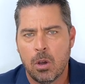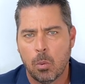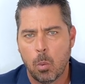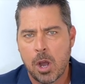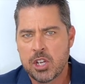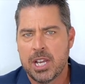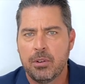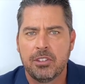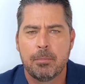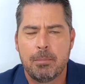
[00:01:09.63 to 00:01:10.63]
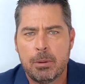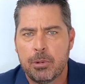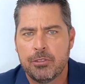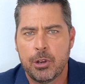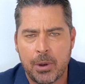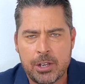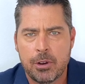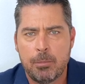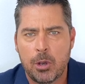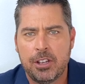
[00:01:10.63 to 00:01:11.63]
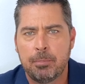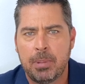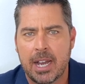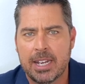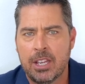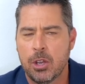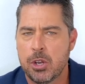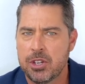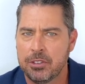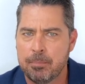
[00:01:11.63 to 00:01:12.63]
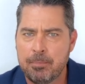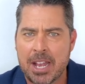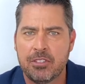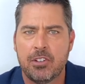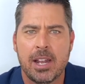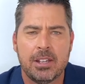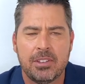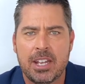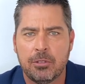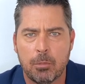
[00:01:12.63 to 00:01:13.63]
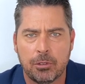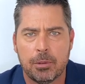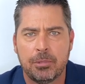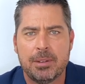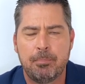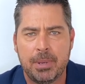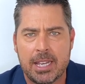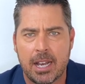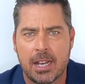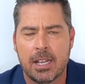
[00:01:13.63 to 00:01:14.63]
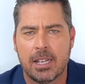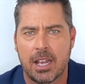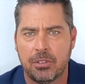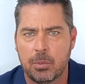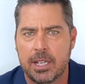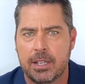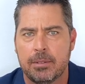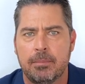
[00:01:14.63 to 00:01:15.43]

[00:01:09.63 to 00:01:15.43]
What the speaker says: Watch here as a member of Narendra Modi's party urges mass violence against Muslims in Bihar last week.